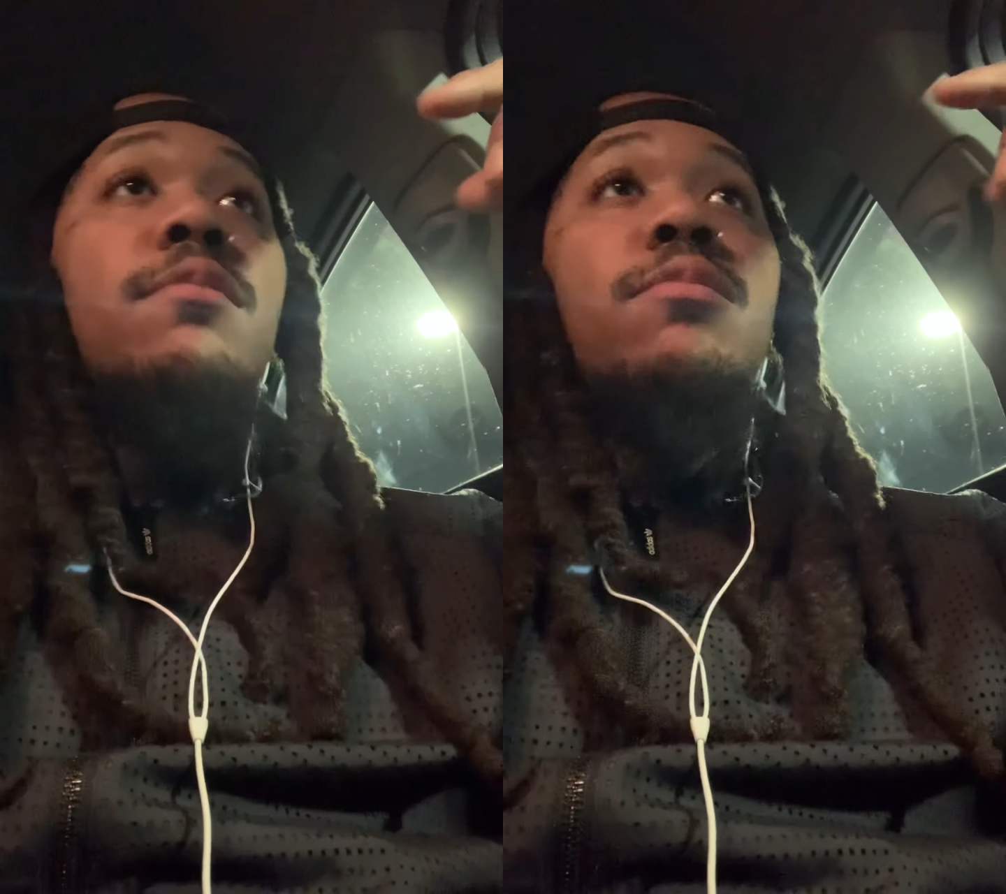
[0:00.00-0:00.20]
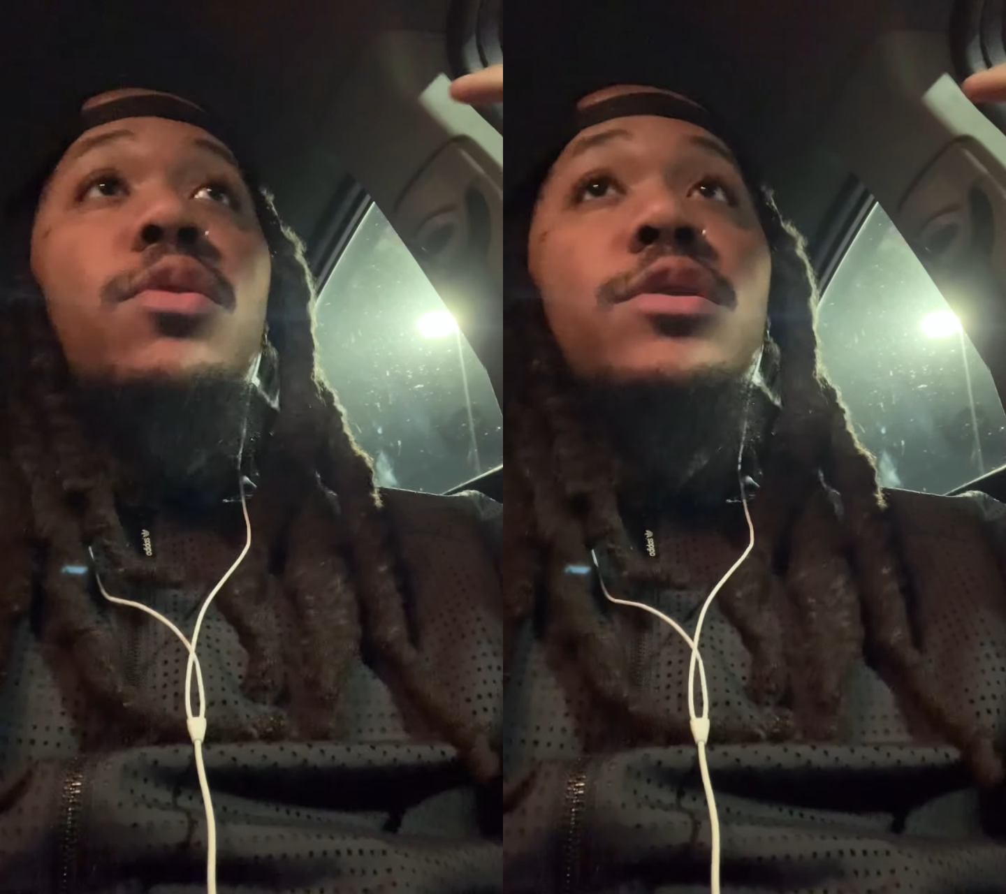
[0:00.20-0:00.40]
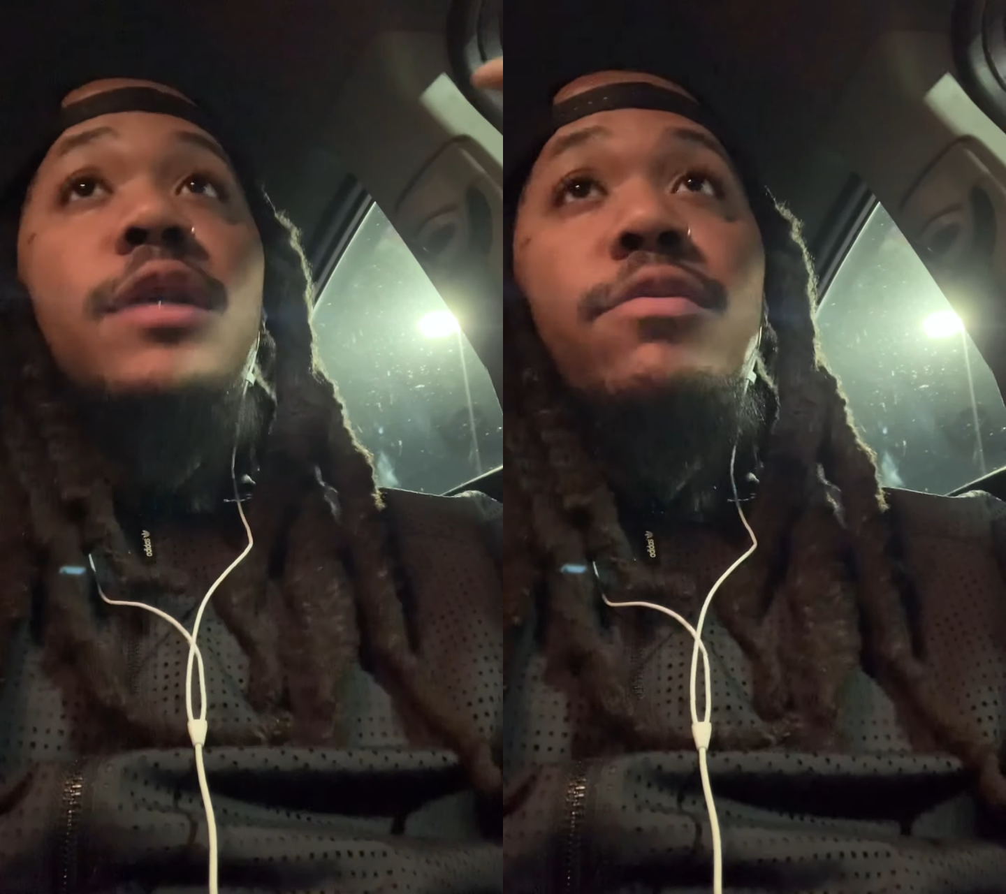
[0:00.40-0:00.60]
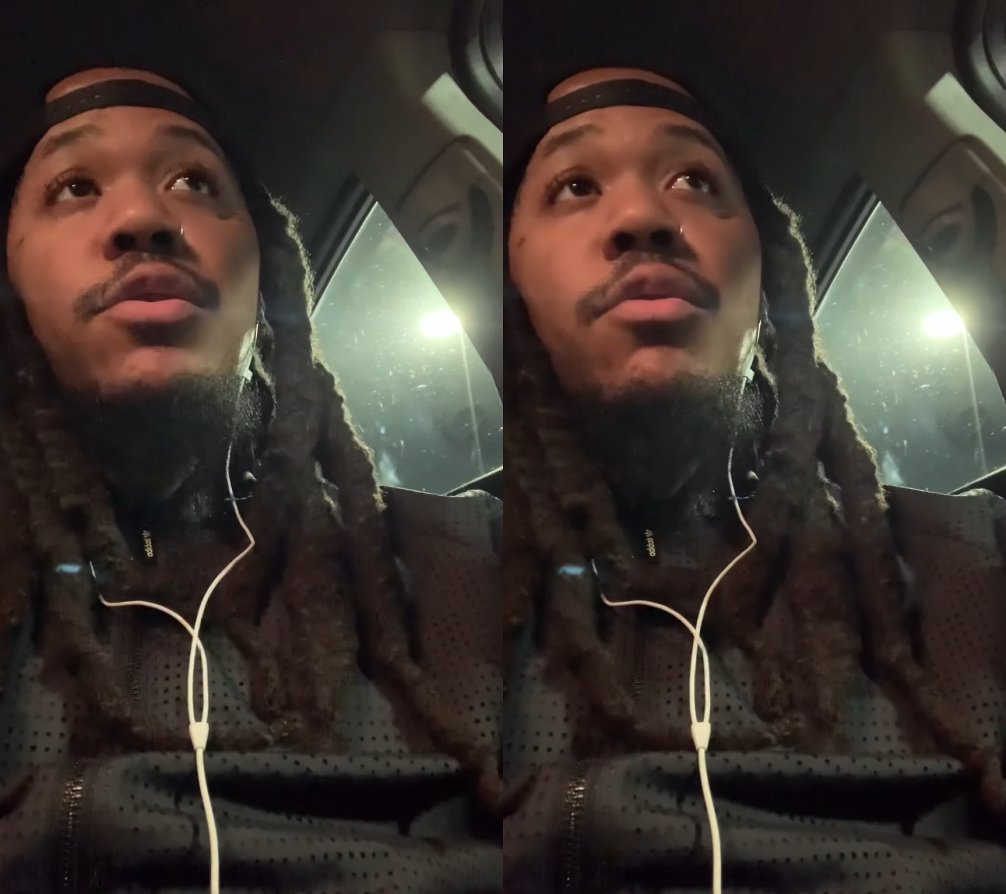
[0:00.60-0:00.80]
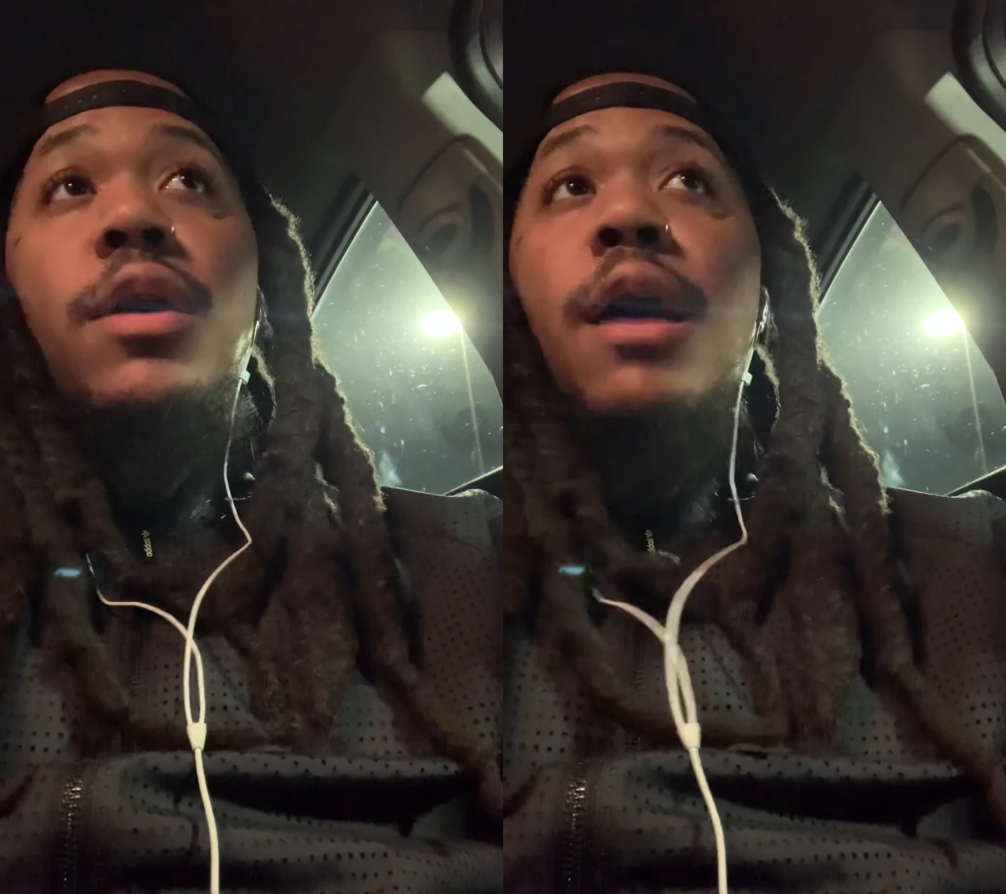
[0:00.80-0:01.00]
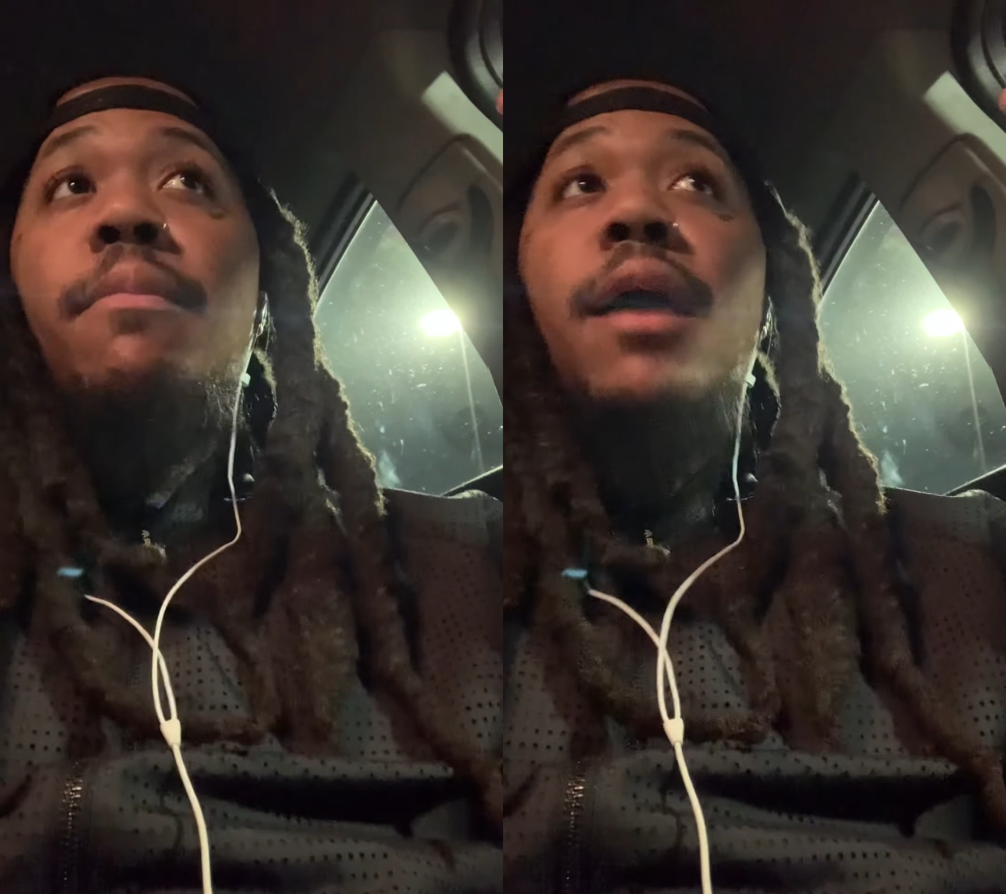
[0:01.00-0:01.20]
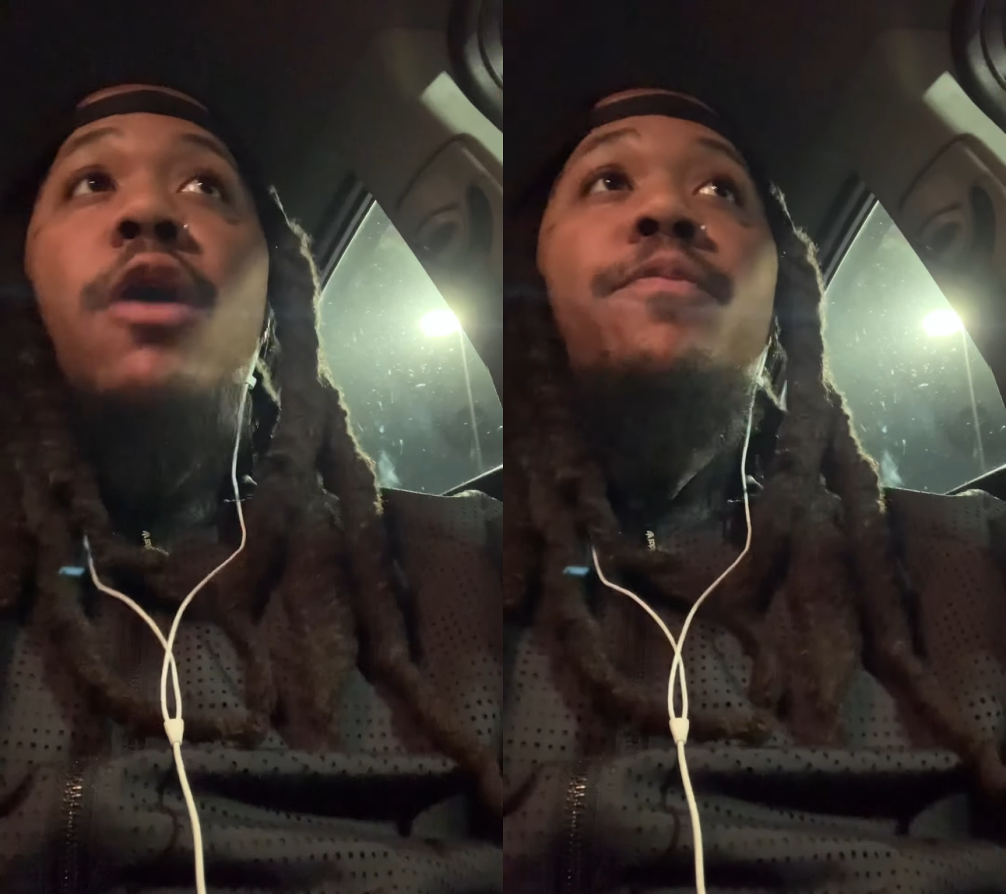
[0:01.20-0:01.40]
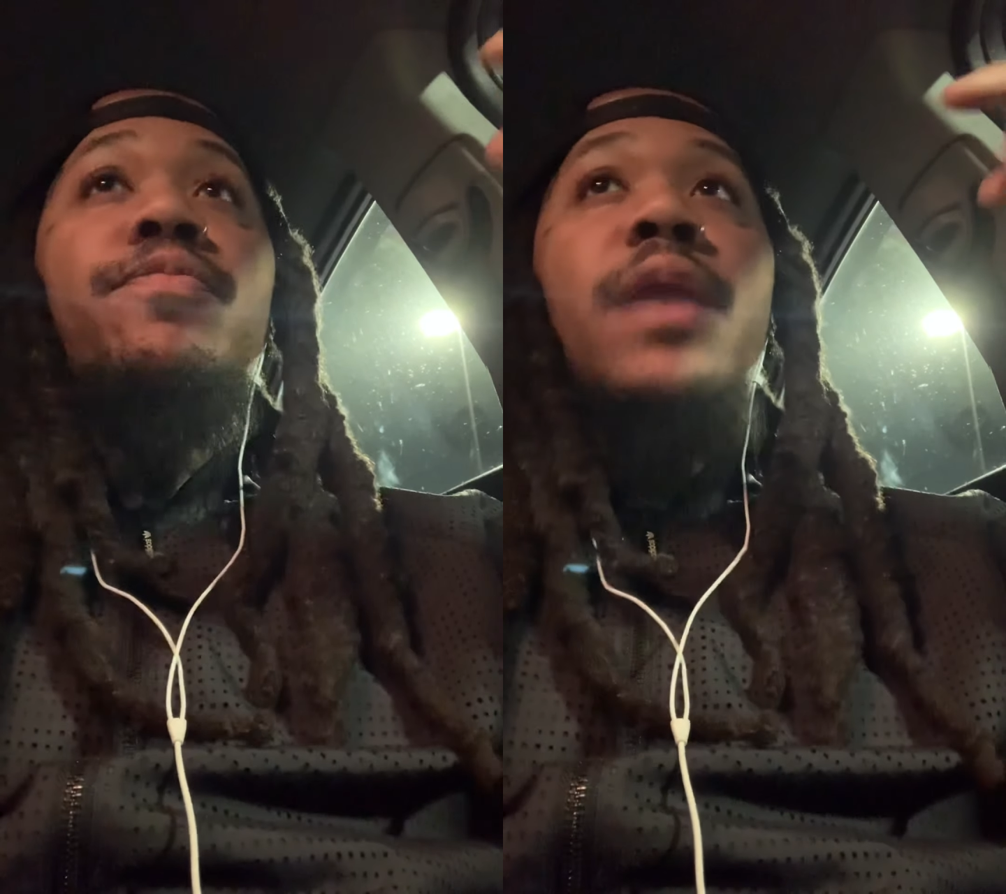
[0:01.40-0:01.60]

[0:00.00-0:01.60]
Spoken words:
More stuff is gonna come out.